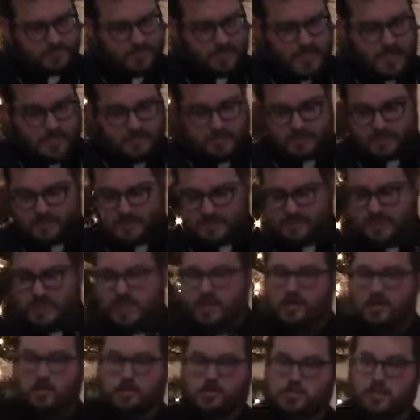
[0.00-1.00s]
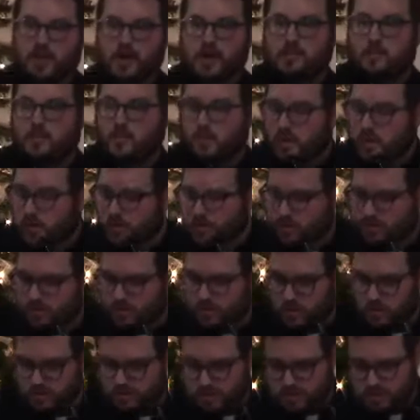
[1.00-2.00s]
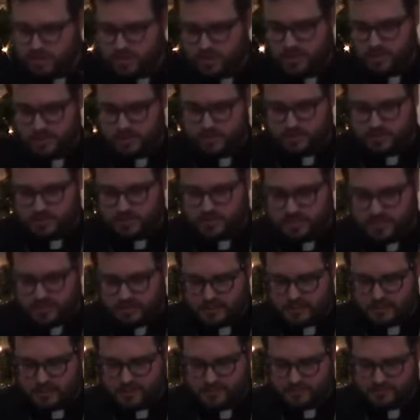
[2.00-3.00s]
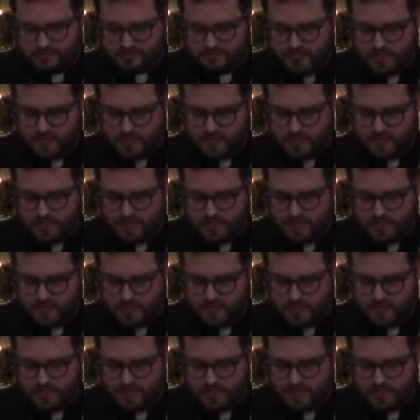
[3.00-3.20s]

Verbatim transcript: And this is echoed by Paul in Romans chapter 6.